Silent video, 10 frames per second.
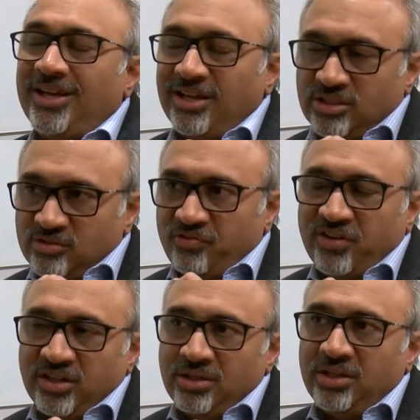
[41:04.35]
It's
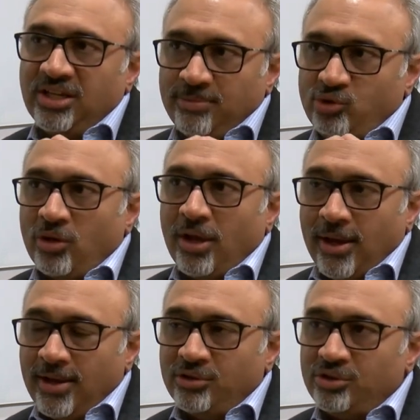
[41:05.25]
fun, keeps you
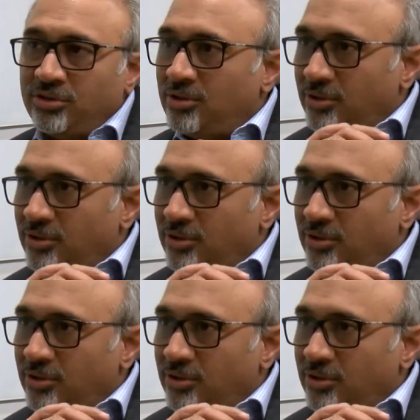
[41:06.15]
engaged,